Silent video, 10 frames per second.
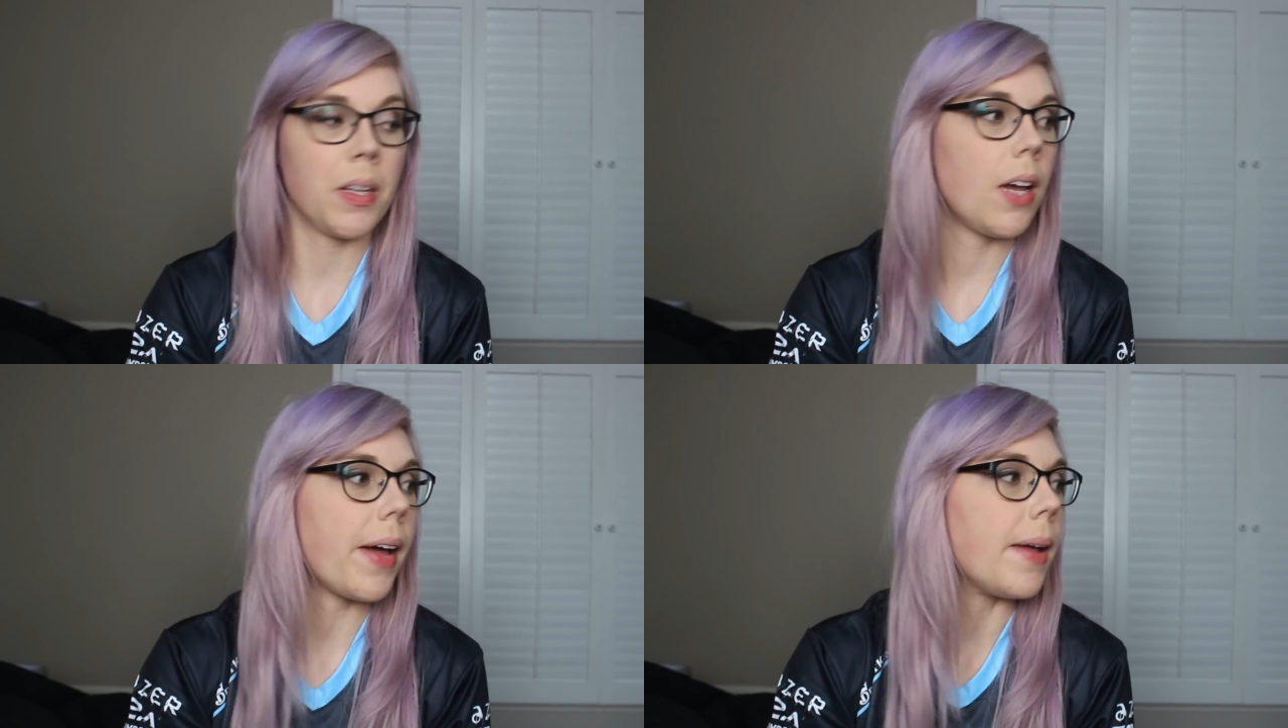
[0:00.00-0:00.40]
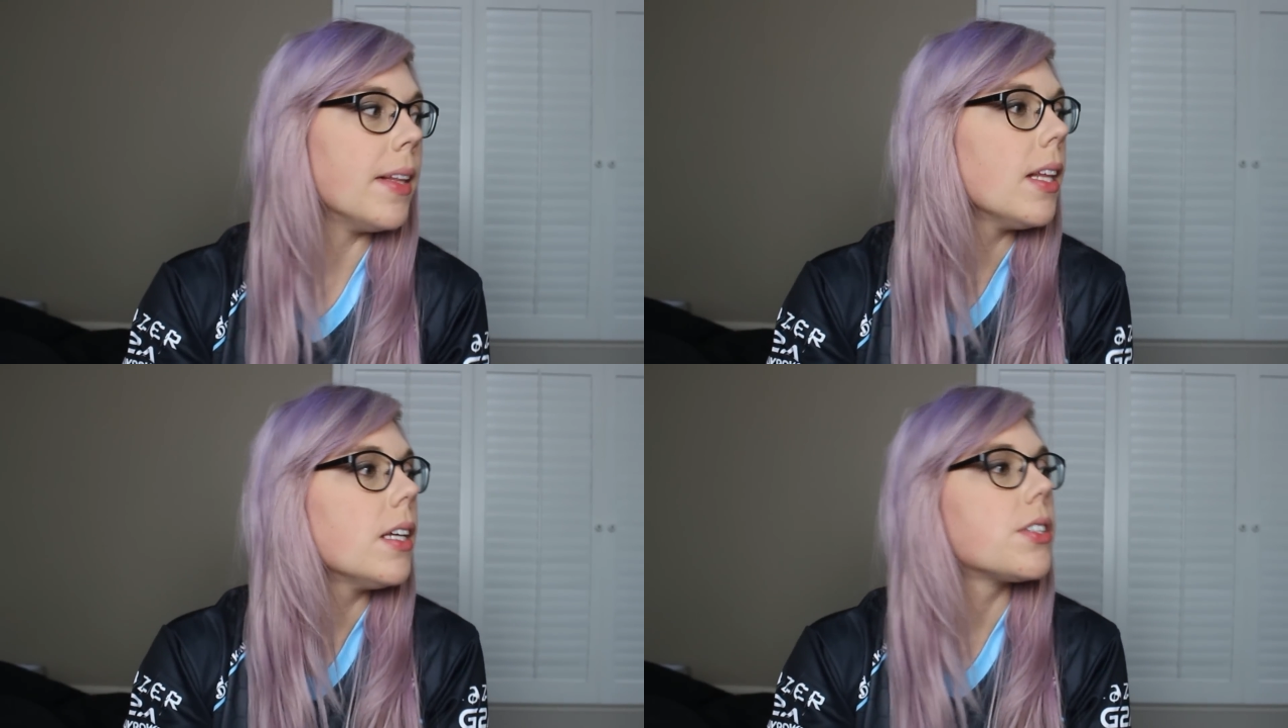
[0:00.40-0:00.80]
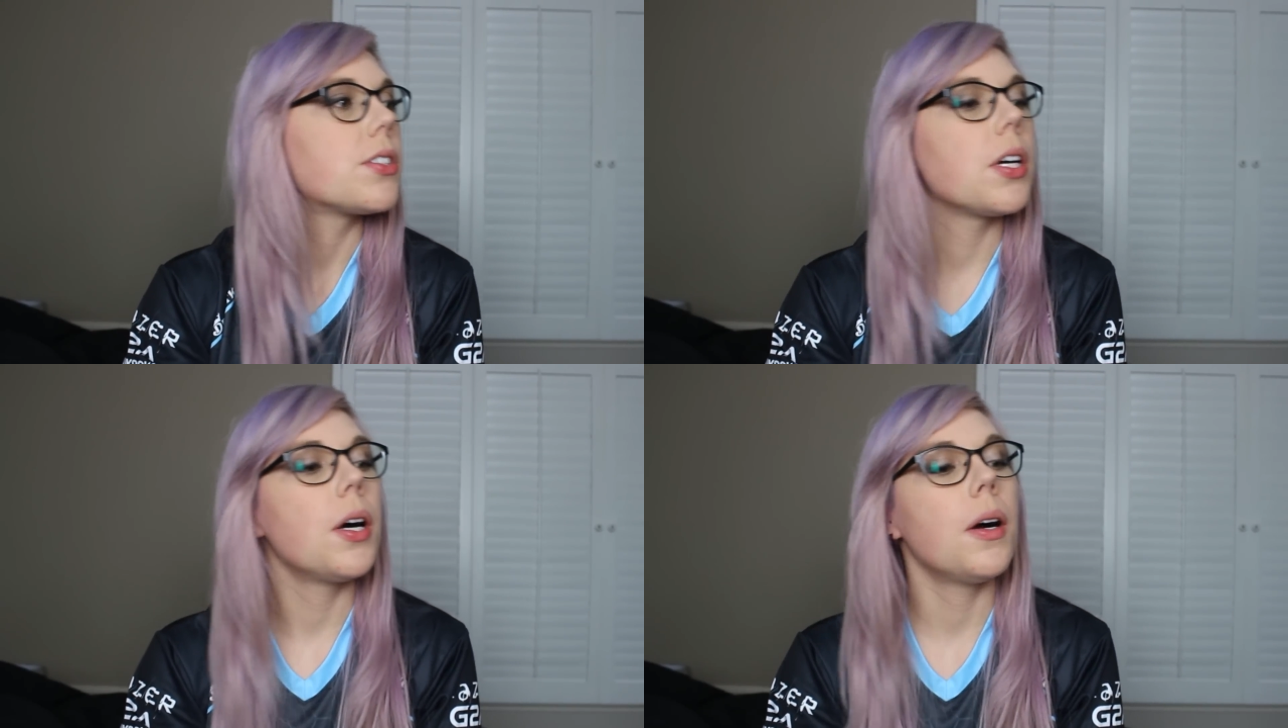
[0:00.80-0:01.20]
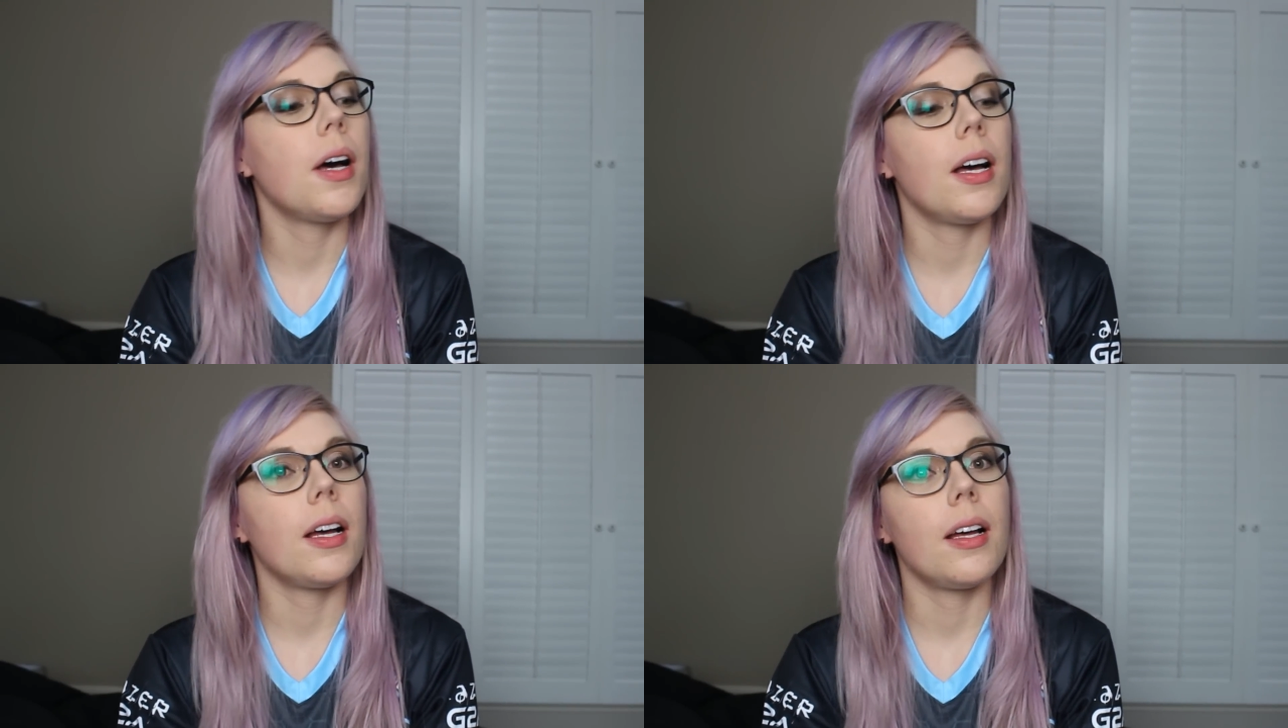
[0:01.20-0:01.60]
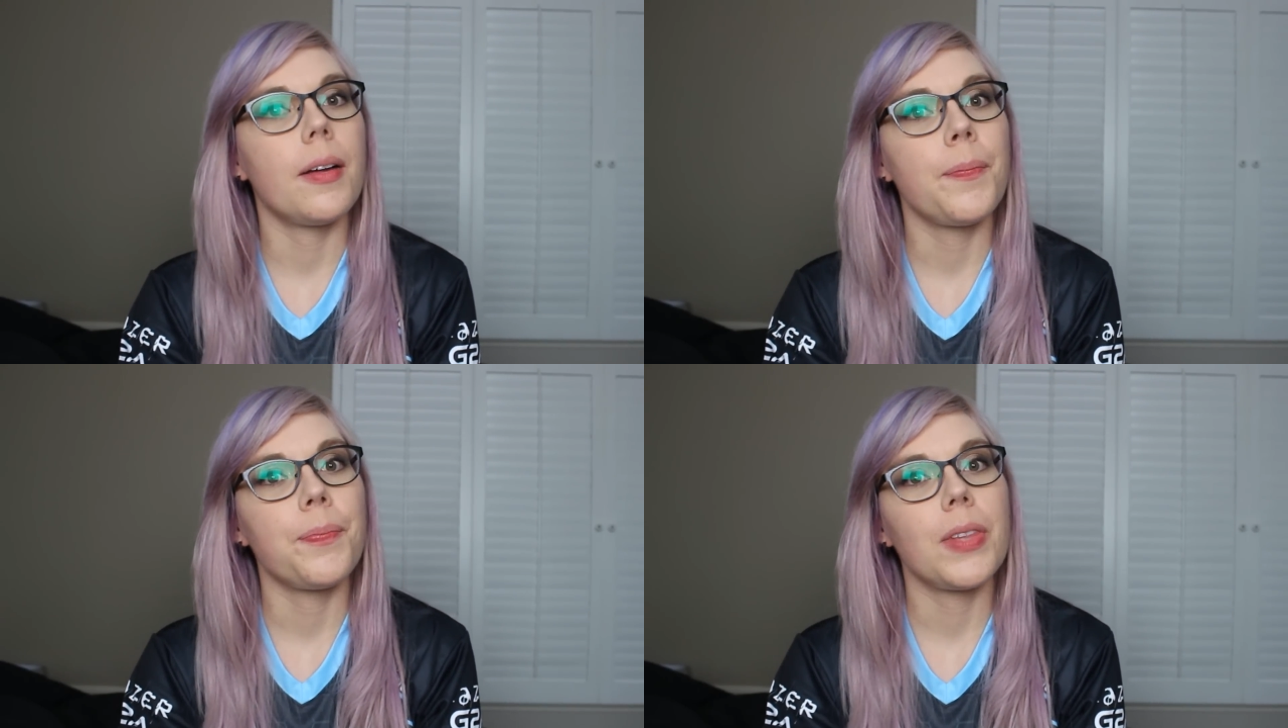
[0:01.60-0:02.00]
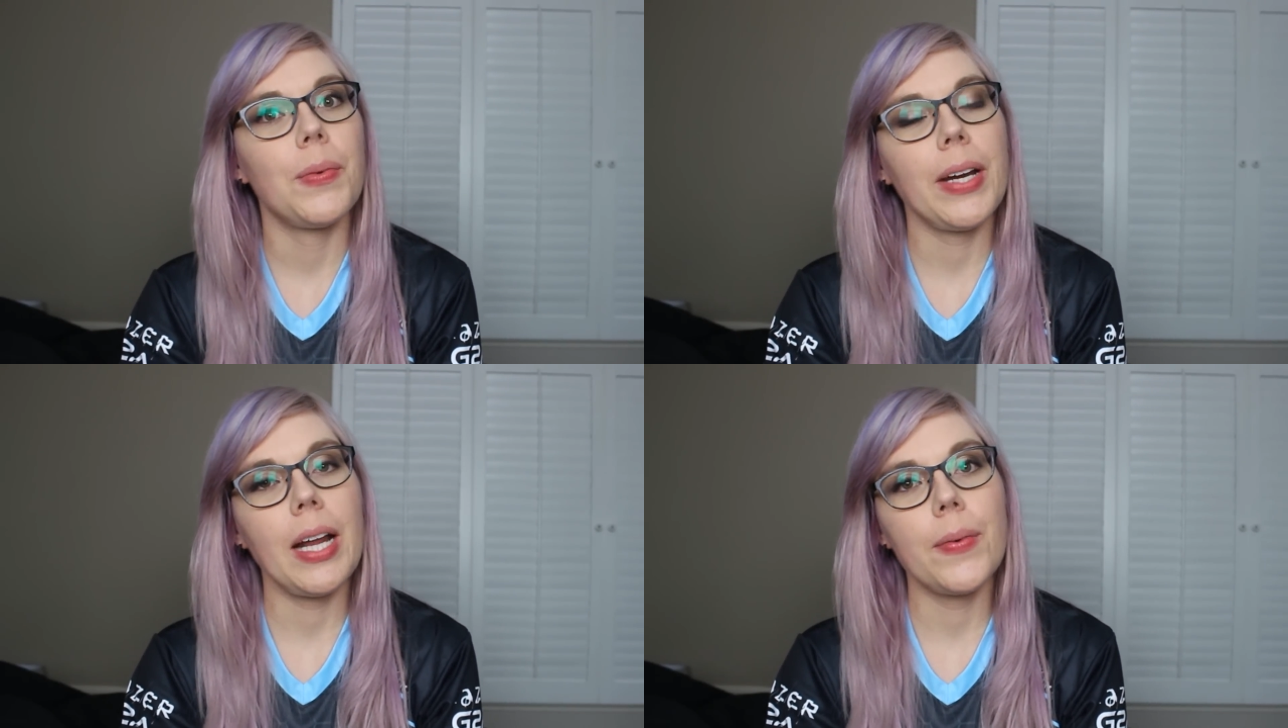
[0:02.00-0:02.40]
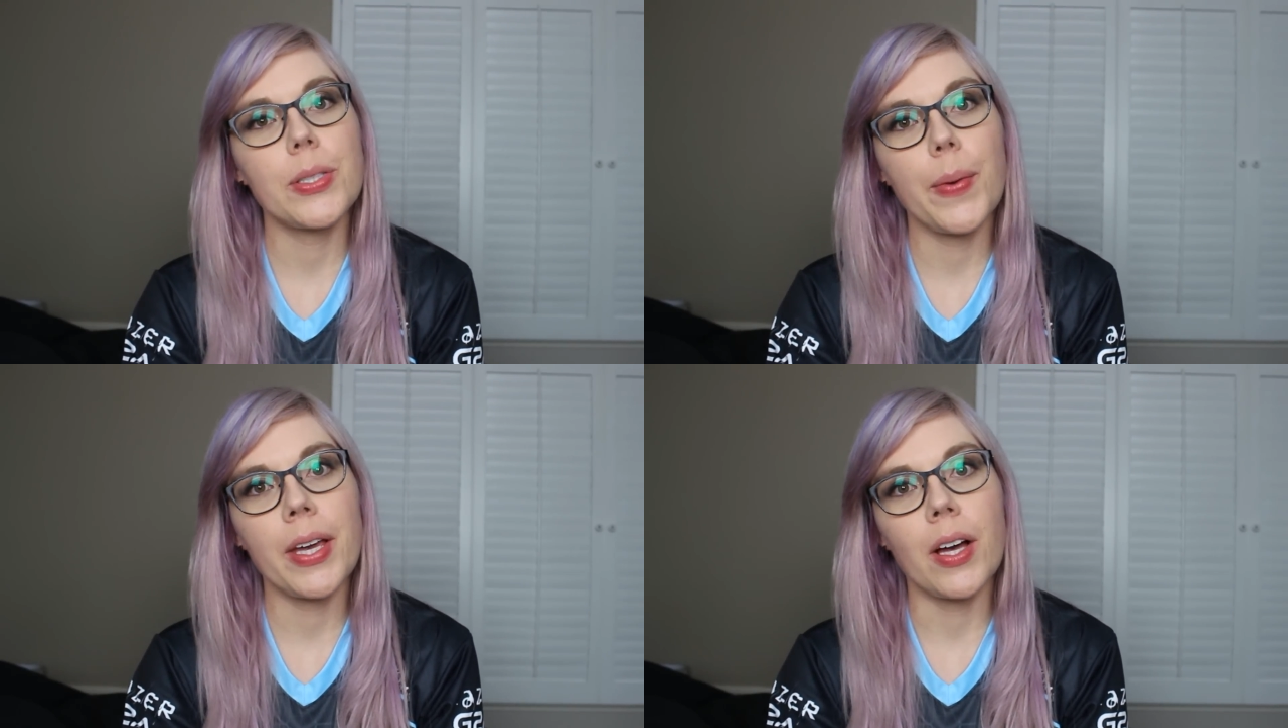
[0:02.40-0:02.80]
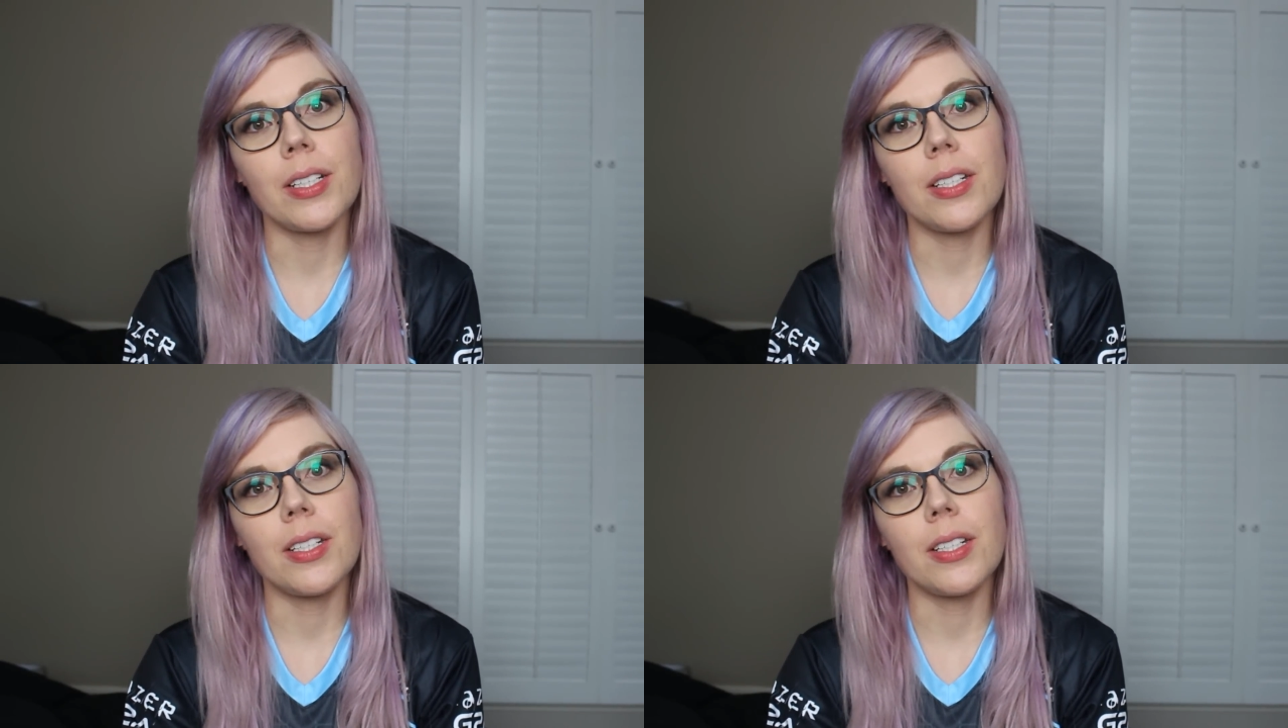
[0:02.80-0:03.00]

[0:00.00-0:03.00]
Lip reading: Okay, so right now what's going on?